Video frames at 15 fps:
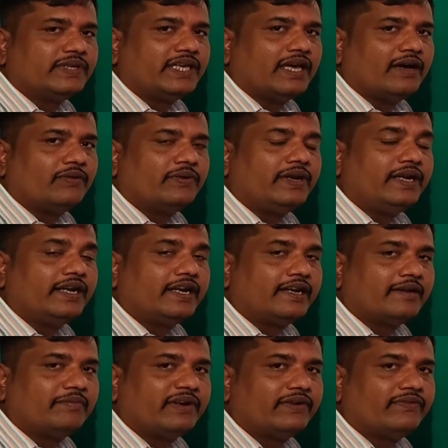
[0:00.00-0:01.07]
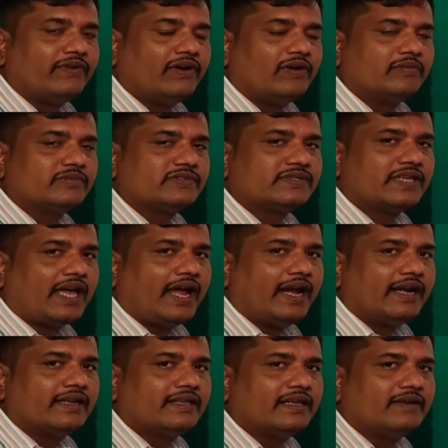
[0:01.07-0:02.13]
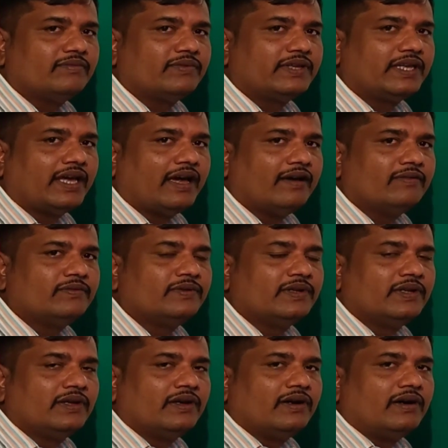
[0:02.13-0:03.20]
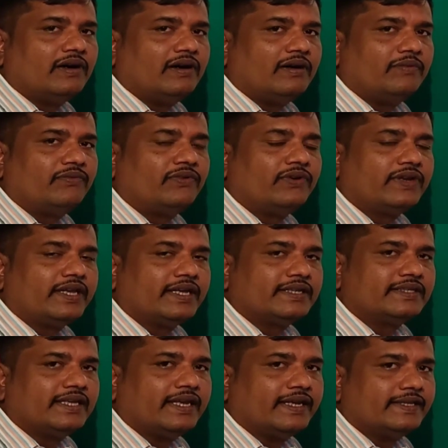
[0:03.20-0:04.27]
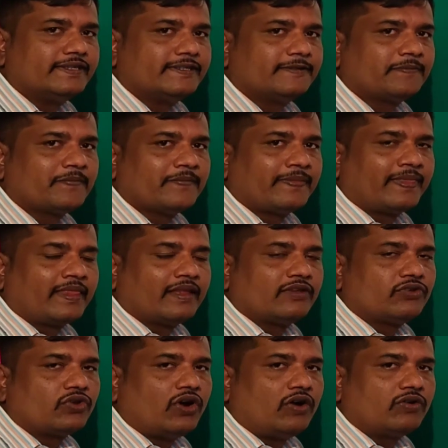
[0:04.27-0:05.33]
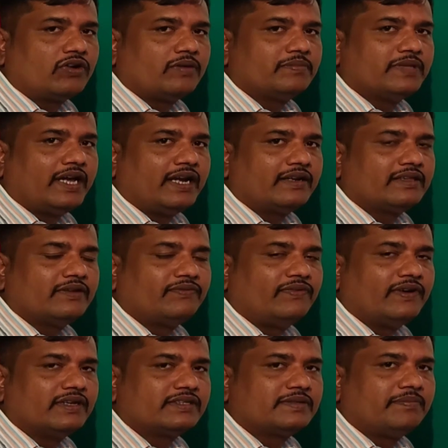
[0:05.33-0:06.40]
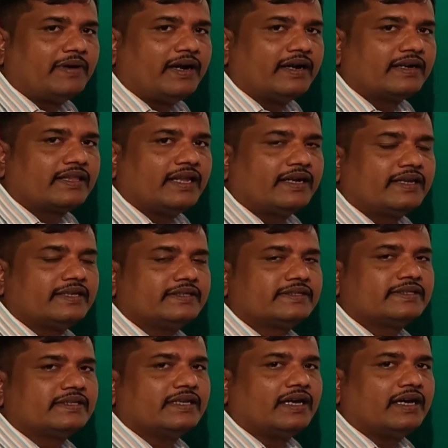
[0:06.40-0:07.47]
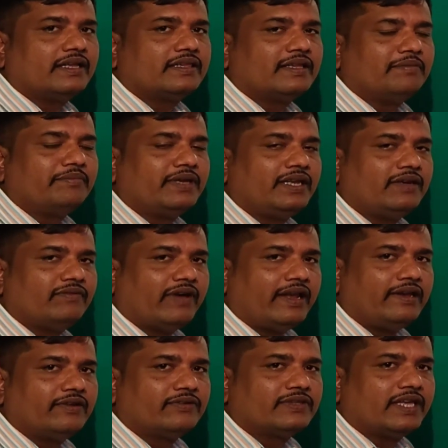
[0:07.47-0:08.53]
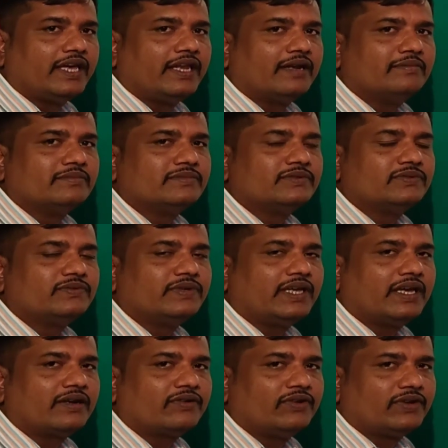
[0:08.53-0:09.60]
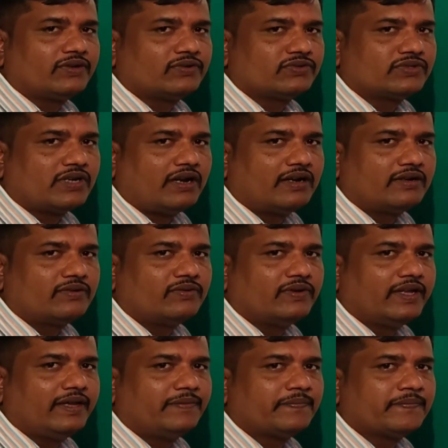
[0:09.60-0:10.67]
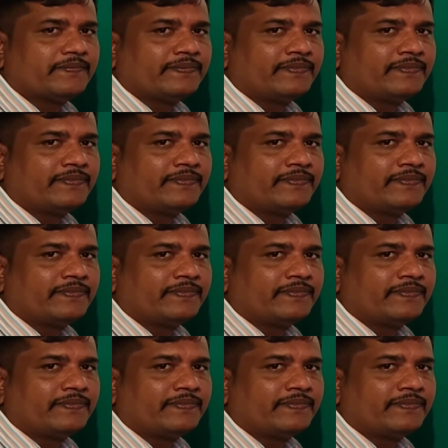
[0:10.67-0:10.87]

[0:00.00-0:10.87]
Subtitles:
we have indeterminate forms, and then we have Fourier series. So out of that, the first part, that is the mean value theorem, we are going to start today.